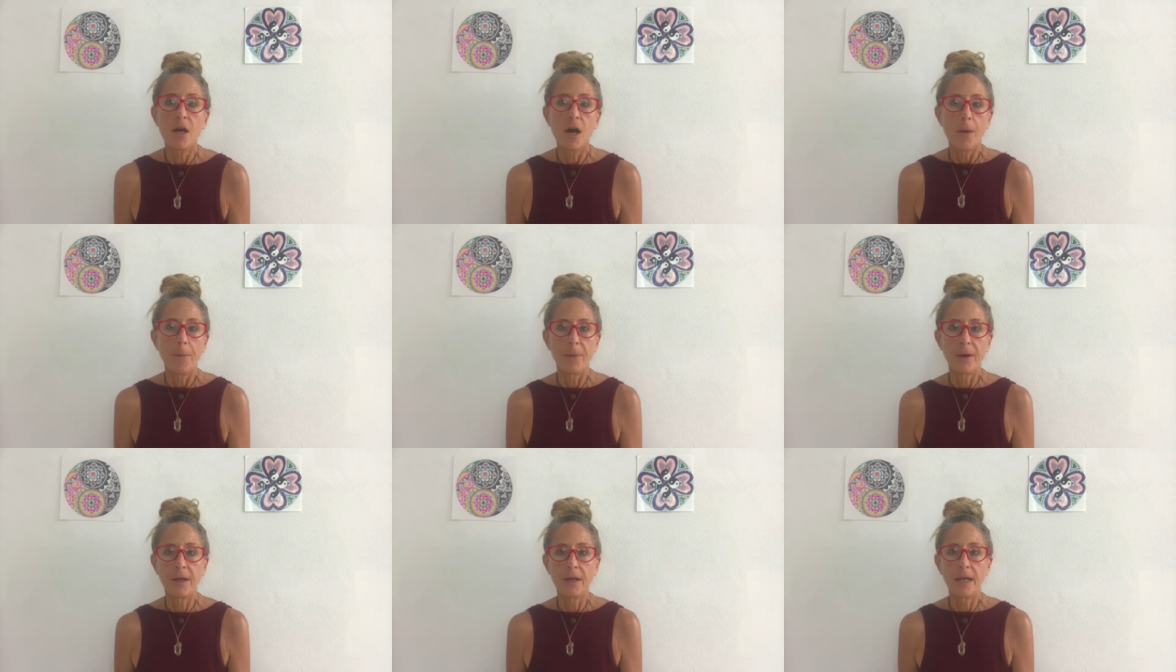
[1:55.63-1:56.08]

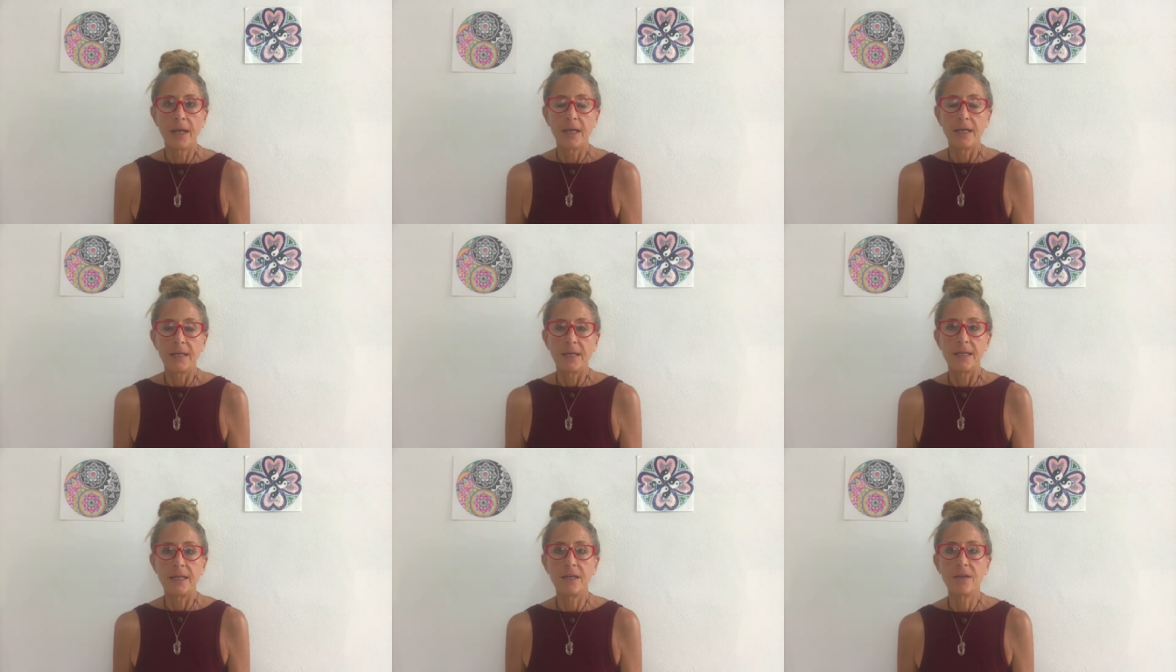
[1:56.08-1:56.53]
but
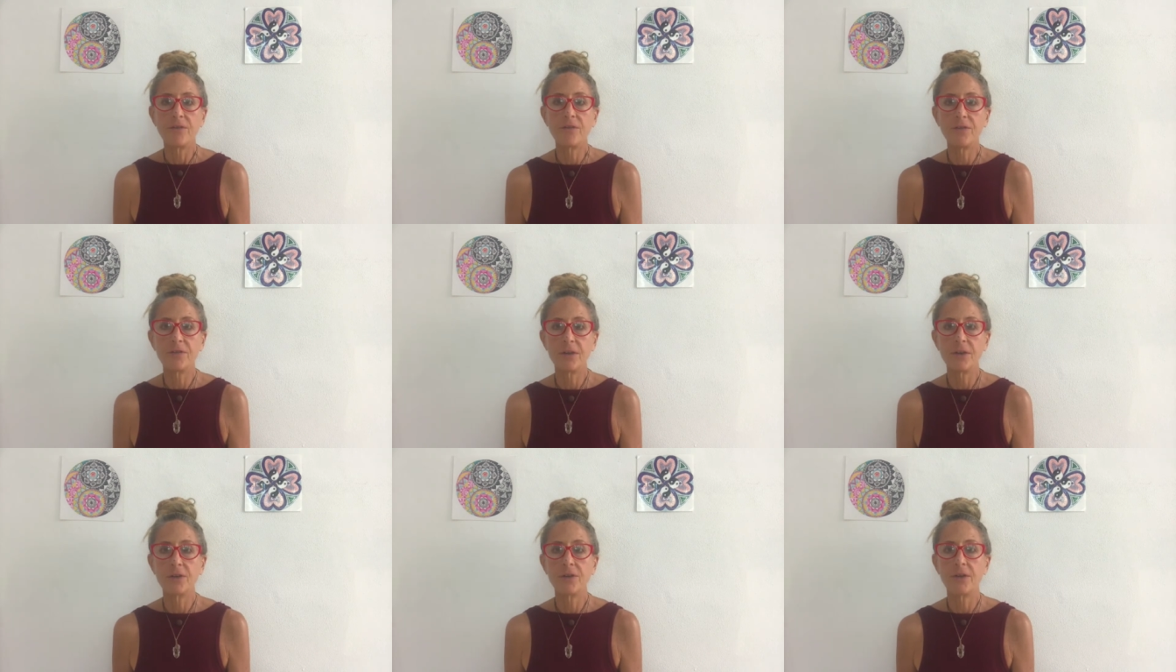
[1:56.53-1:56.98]
he had
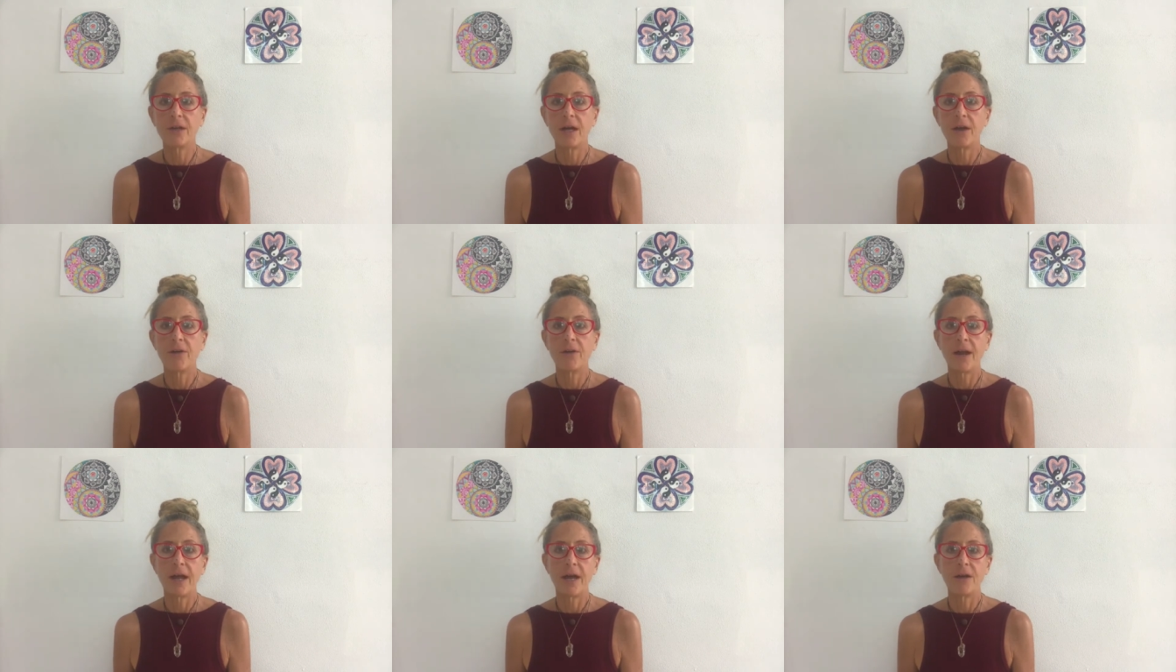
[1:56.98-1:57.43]
figured
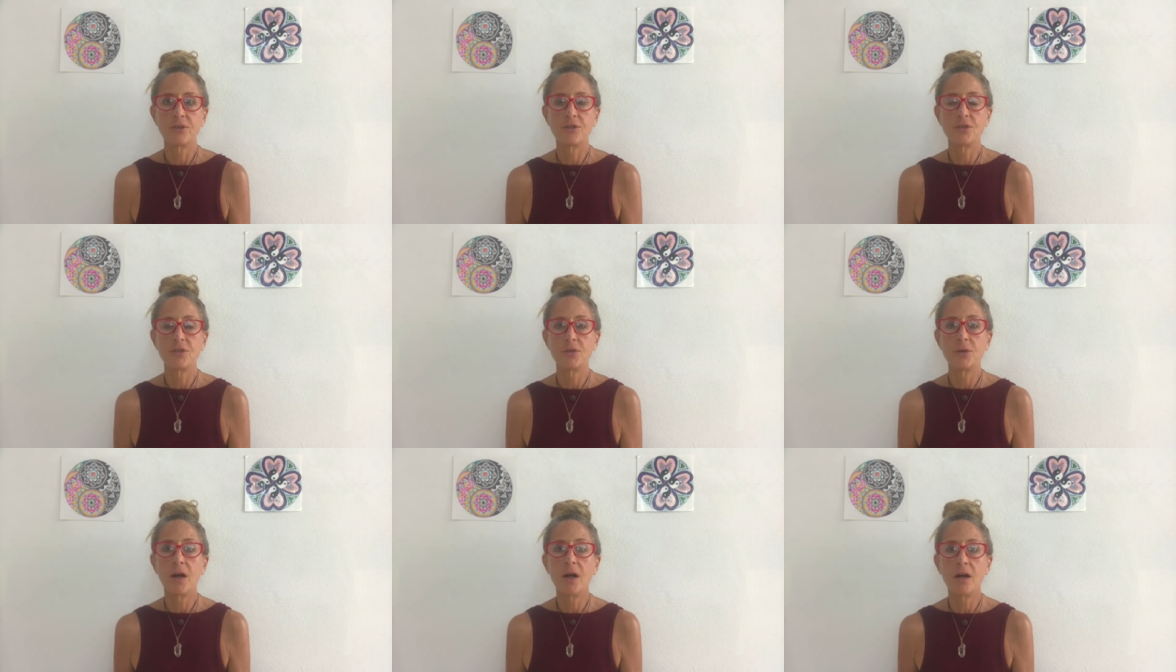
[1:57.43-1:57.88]
out how to
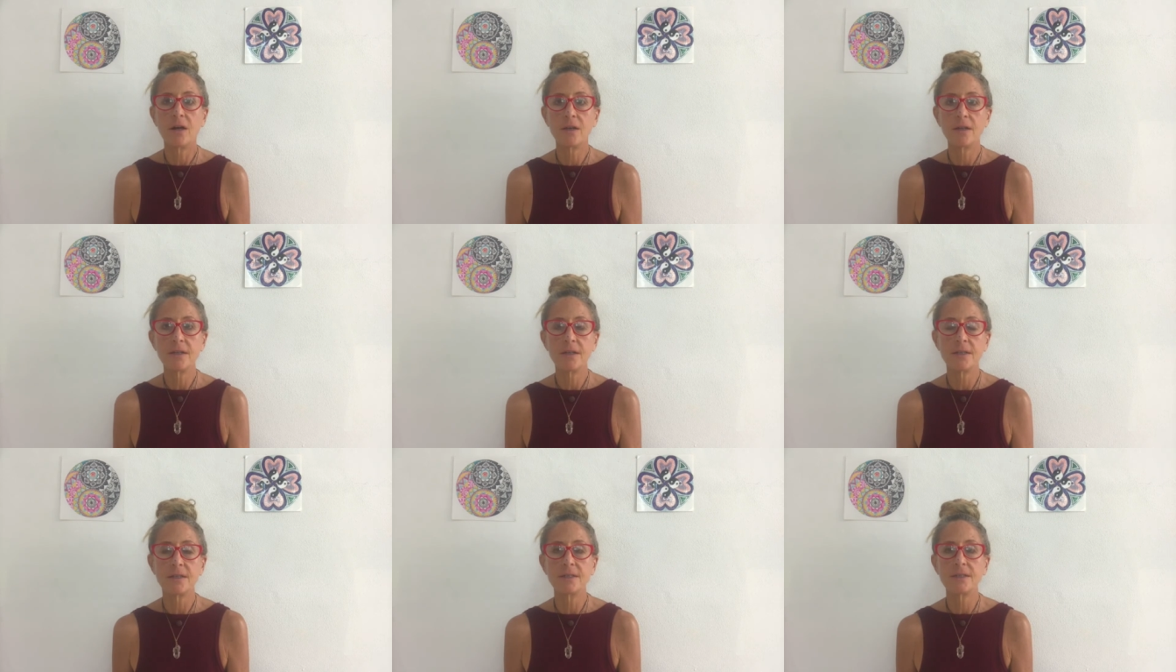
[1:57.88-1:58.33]

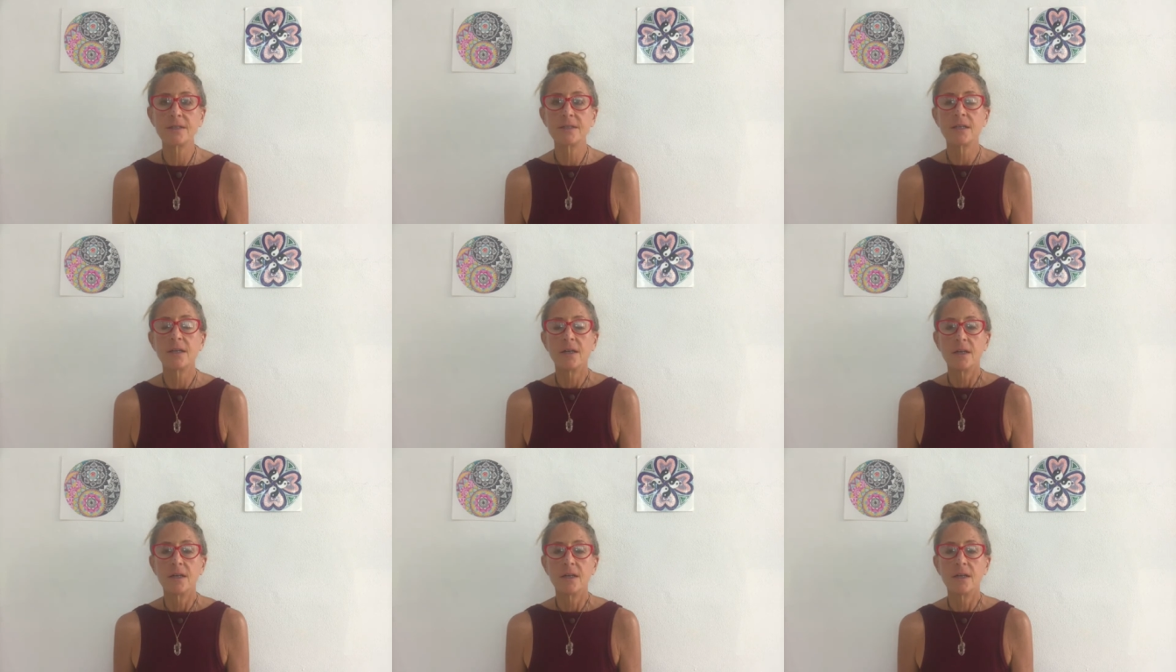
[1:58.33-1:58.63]
harness